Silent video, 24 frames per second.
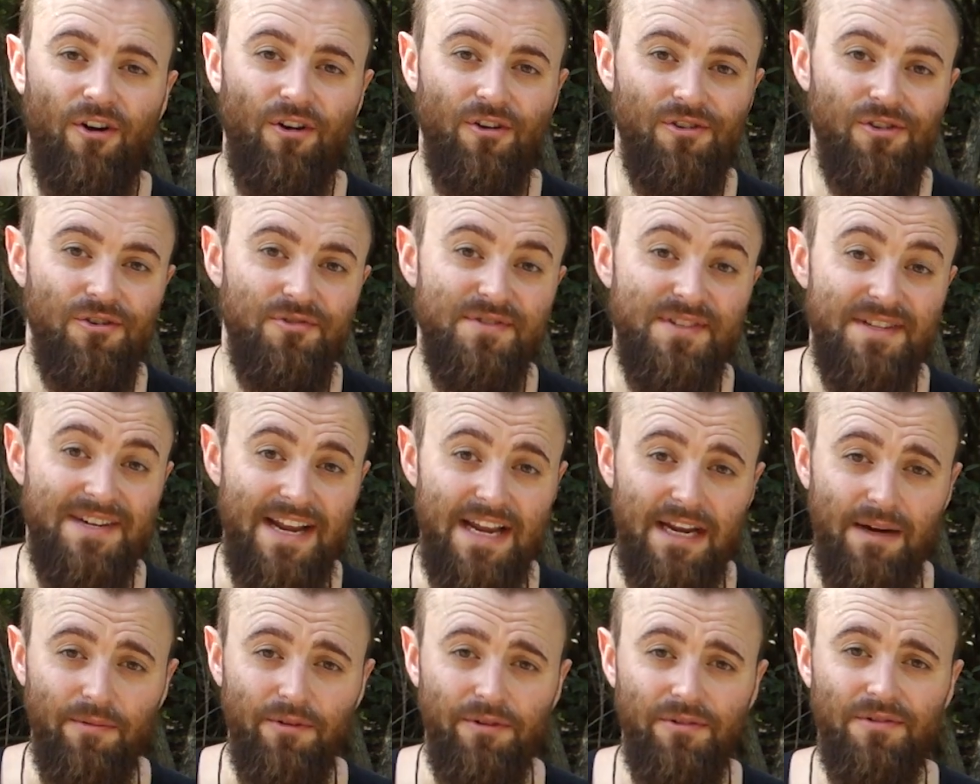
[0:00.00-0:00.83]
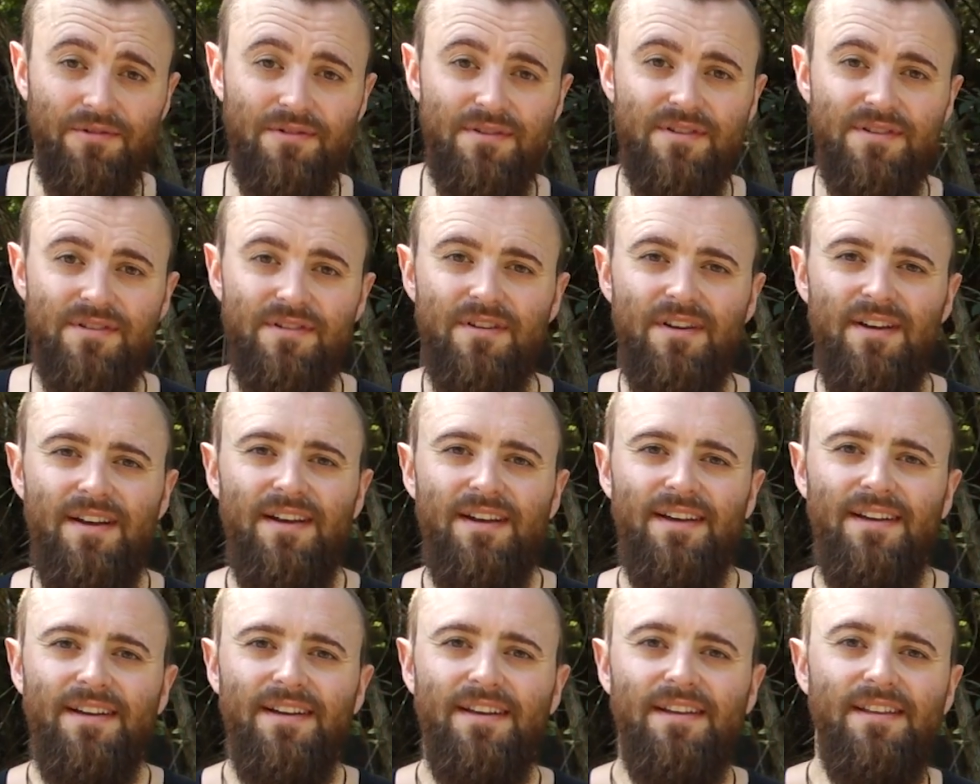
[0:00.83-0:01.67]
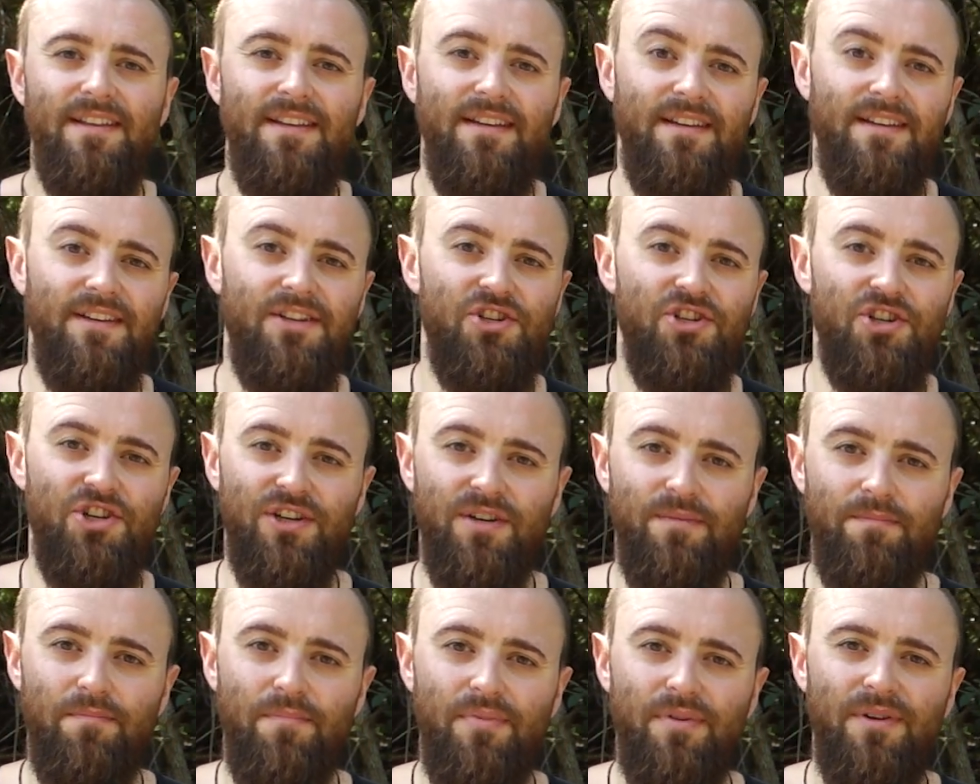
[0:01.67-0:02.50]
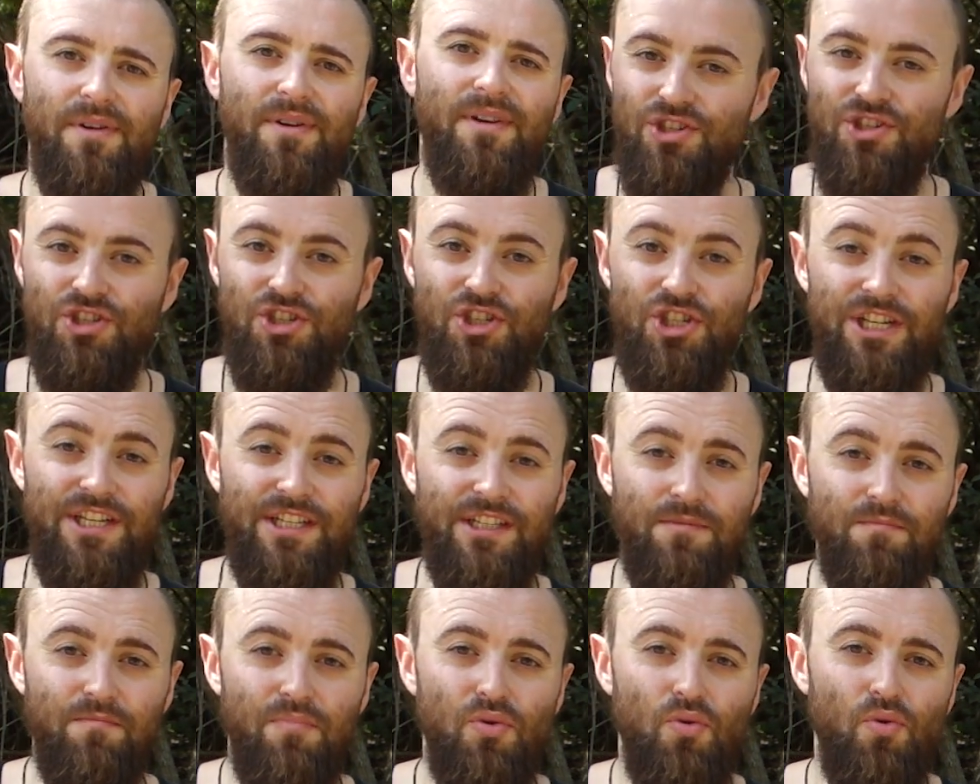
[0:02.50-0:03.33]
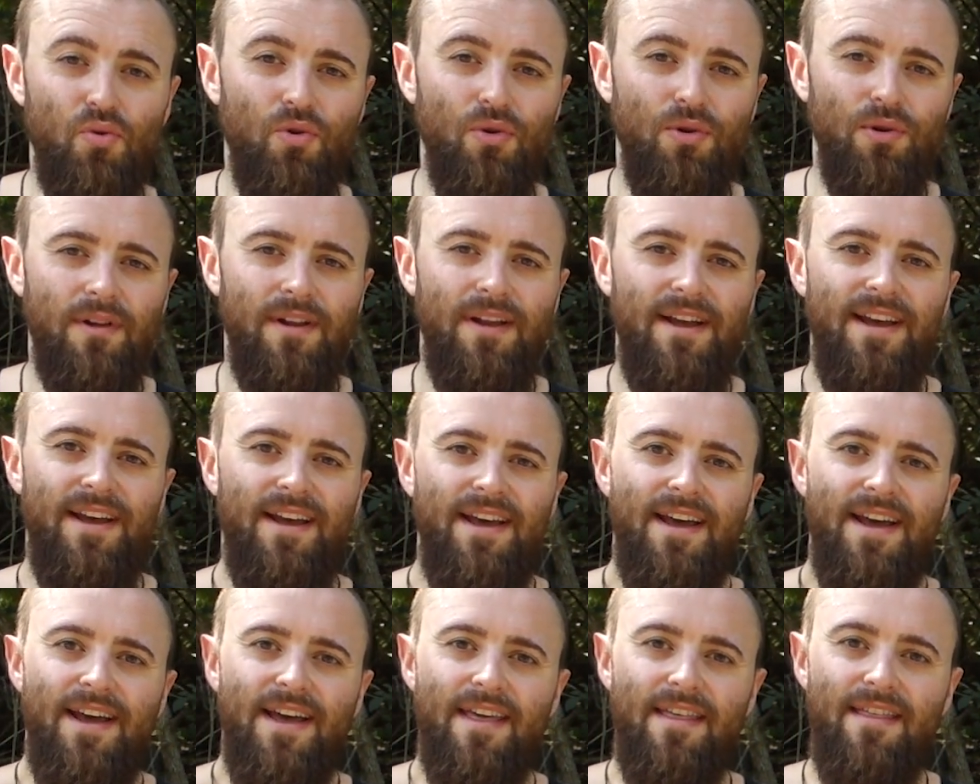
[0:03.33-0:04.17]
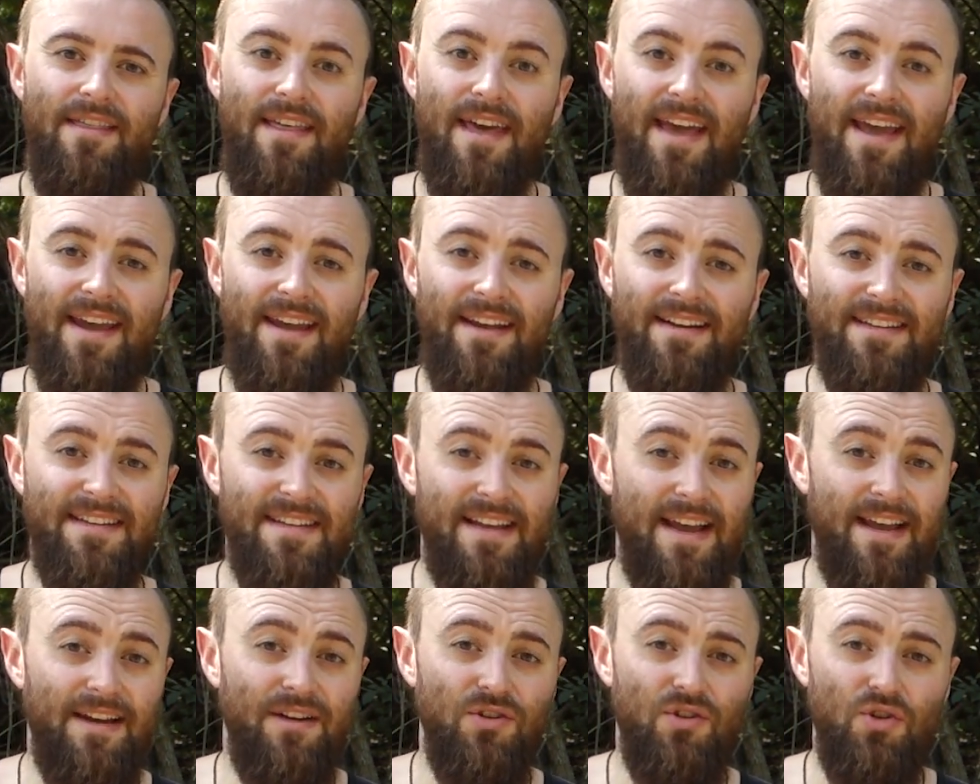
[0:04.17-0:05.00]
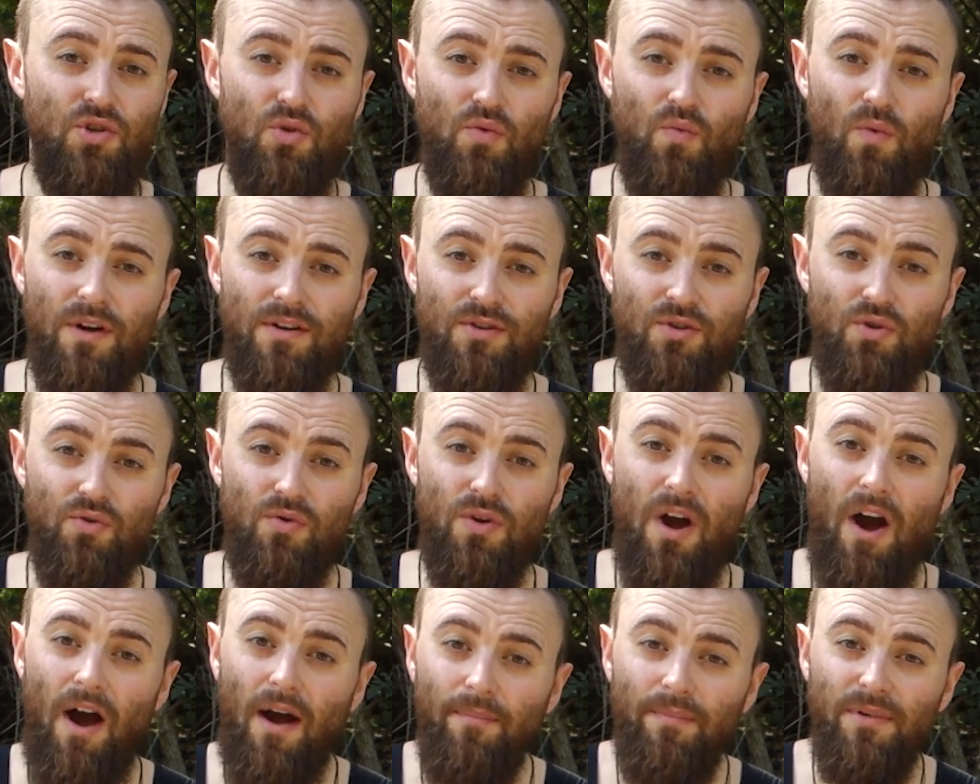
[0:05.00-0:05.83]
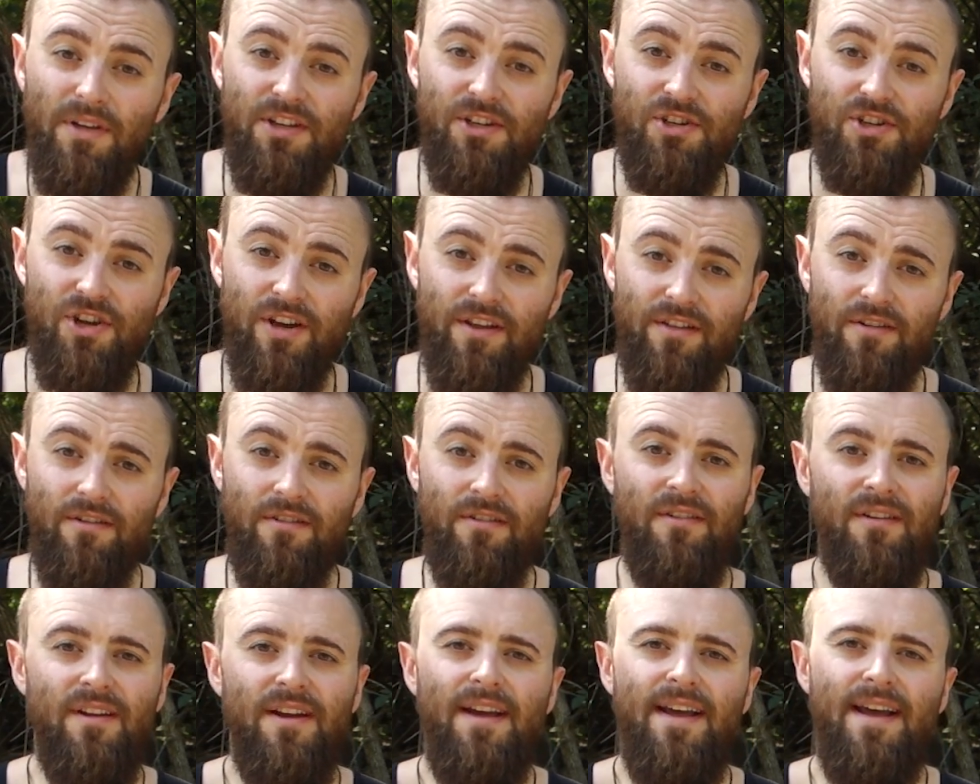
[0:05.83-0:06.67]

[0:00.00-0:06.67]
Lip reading: close neighbors in the chimp gene pool. They tend to want to copy each other.